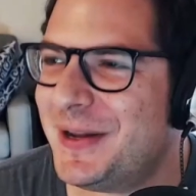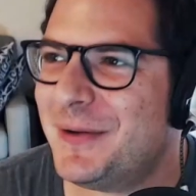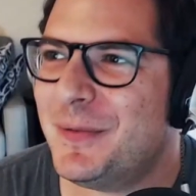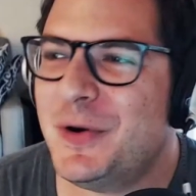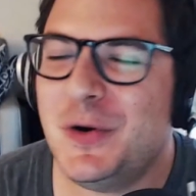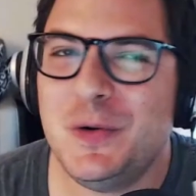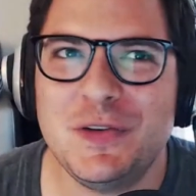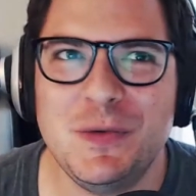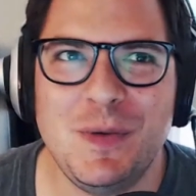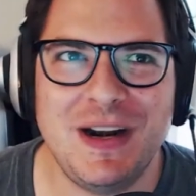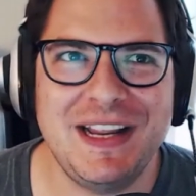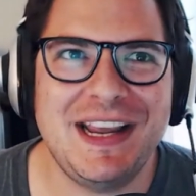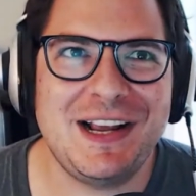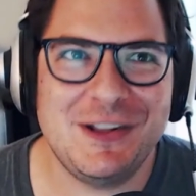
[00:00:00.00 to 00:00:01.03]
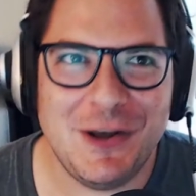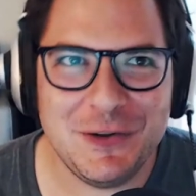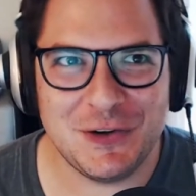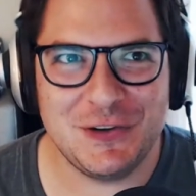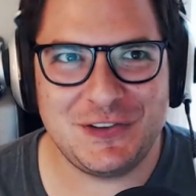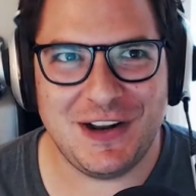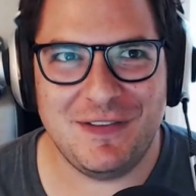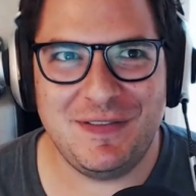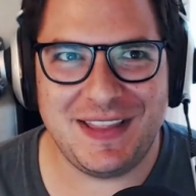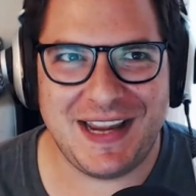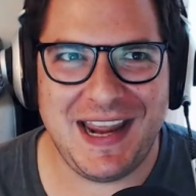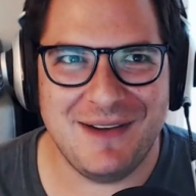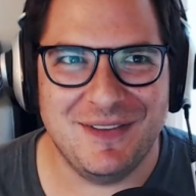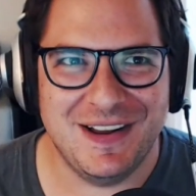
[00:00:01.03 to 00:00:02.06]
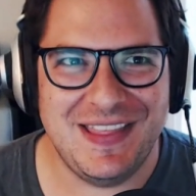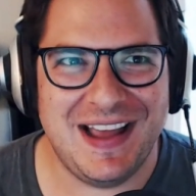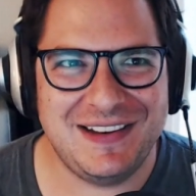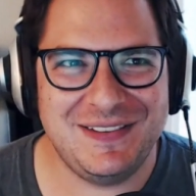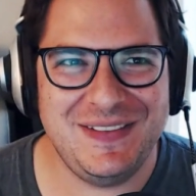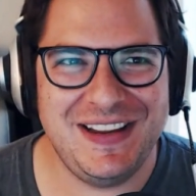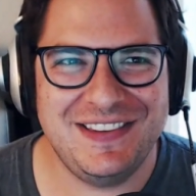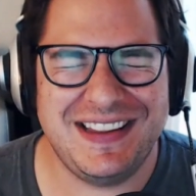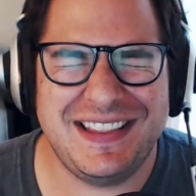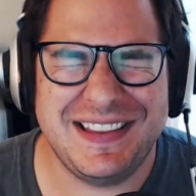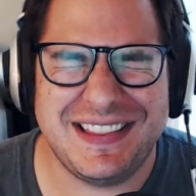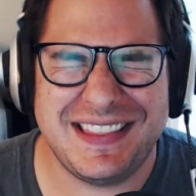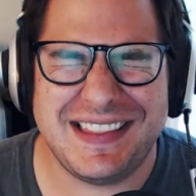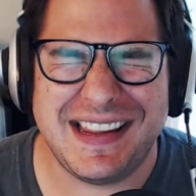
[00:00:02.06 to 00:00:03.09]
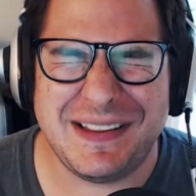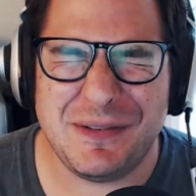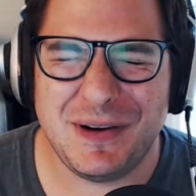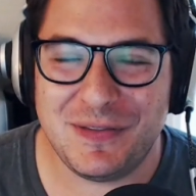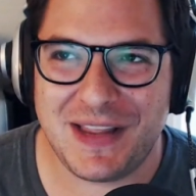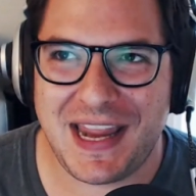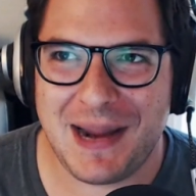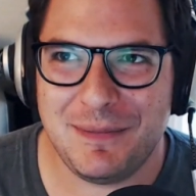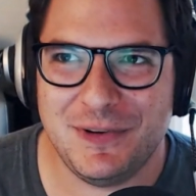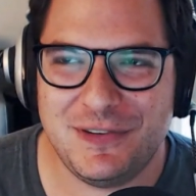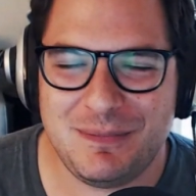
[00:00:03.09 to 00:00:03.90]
you, who doesn't want to get closer to stuff with the camera? That to me is like, no, the, like the camera's